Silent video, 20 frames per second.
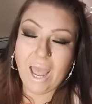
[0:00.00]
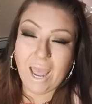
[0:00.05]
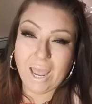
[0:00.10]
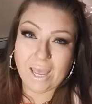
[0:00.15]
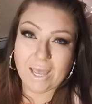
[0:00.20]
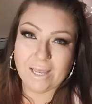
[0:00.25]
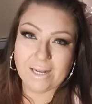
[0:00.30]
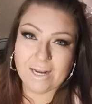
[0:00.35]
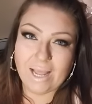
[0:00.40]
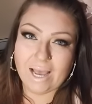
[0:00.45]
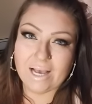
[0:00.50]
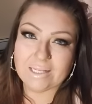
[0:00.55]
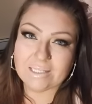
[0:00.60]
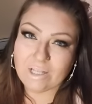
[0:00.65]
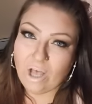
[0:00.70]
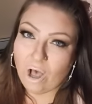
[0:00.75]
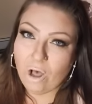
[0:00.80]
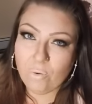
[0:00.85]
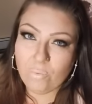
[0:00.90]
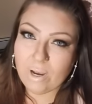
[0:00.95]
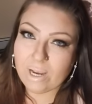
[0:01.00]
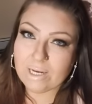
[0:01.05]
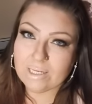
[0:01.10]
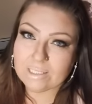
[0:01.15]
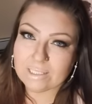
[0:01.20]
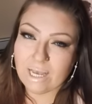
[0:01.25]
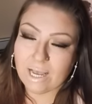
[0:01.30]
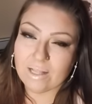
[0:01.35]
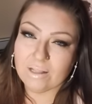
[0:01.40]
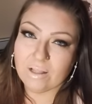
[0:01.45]
And as
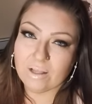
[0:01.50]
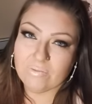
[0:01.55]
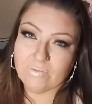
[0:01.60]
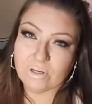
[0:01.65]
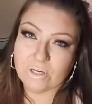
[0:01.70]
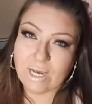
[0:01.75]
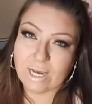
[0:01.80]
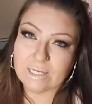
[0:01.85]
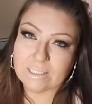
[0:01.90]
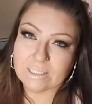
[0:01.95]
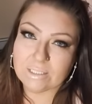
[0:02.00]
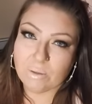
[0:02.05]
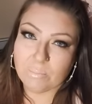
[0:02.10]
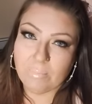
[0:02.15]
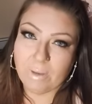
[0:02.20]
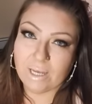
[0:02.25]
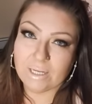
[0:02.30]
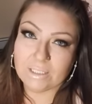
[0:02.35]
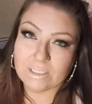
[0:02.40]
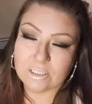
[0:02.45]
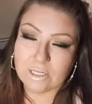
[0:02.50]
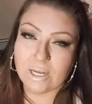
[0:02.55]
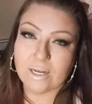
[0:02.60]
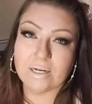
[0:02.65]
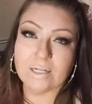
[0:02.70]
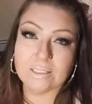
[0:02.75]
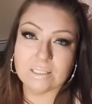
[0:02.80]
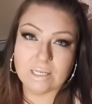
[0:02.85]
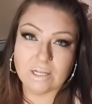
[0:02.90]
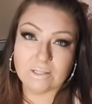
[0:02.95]
always, I love you guys so much.
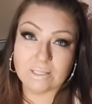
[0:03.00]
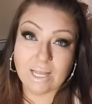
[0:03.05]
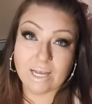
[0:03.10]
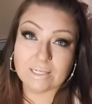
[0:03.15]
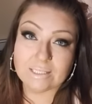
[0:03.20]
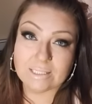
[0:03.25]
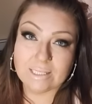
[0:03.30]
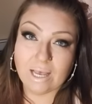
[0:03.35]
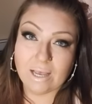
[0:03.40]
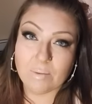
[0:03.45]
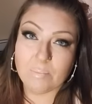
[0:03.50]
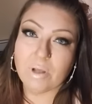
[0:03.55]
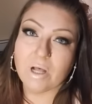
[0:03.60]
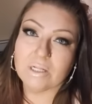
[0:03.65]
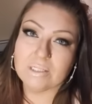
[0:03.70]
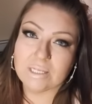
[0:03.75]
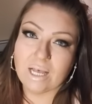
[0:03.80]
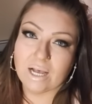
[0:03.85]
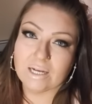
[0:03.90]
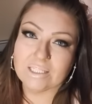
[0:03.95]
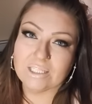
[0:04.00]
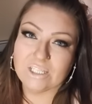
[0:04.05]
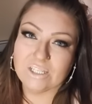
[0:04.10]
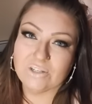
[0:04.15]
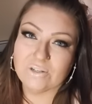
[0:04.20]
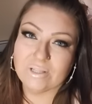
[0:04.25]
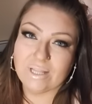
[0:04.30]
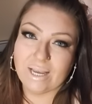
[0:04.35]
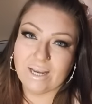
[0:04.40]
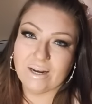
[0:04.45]
And until next time, I'll talk to
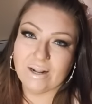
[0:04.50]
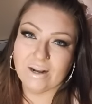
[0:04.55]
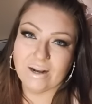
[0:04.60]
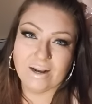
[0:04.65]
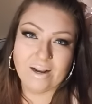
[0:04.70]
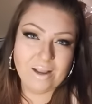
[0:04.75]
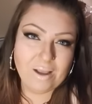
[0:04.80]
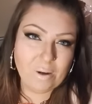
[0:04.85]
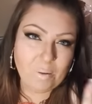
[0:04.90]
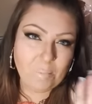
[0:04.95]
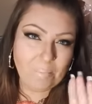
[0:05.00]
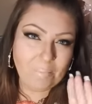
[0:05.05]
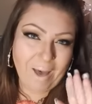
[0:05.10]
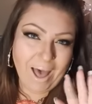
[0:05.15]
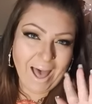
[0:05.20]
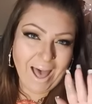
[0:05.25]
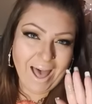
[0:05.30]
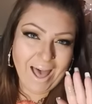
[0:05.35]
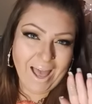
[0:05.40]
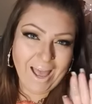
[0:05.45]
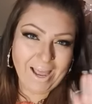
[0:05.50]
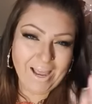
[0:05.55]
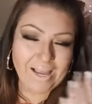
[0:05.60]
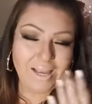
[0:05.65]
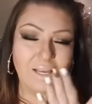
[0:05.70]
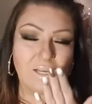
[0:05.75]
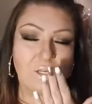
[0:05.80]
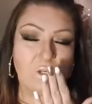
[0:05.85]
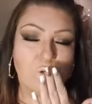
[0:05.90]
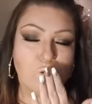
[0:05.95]
you later. Bye.
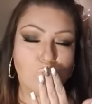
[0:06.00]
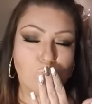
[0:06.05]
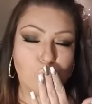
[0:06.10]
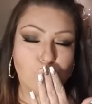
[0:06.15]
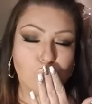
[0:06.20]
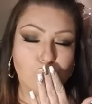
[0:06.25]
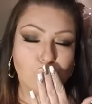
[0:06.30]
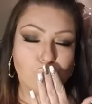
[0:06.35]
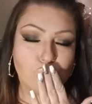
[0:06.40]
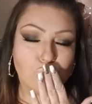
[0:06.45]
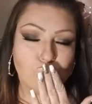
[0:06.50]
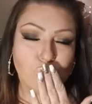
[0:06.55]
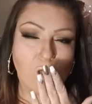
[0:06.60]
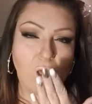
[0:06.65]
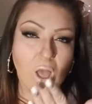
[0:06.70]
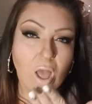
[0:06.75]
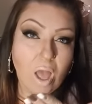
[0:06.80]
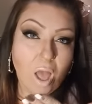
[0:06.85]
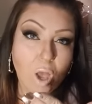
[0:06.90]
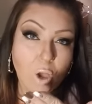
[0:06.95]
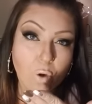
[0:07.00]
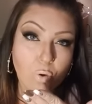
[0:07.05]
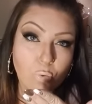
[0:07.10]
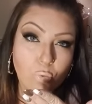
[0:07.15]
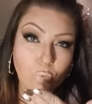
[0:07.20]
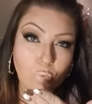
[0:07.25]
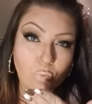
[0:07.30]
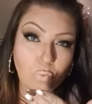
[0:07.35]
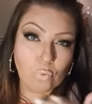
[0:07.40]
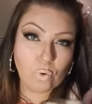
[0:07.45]
Bye
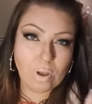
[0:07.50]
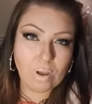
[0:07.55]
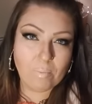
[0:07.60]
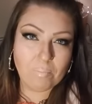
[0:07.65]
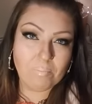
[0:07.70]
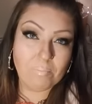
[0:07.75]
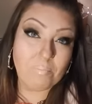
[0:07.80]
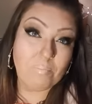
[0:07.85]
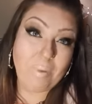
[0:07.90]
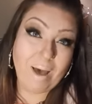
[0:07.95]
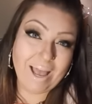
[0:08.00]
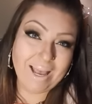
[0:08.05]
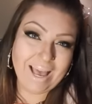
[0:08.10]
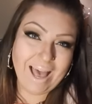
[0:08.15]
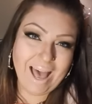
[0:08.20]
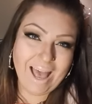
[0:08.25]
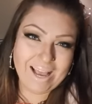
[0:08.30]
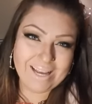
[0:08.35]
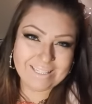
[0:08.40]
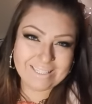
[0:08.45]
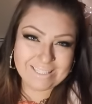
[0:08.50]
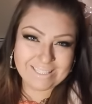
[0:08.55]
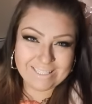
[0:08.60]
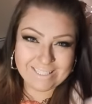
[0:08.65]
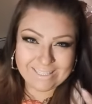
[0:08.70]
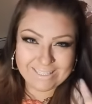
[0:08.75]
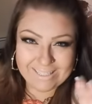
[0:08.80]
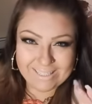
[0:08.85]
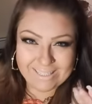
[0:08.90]
guys.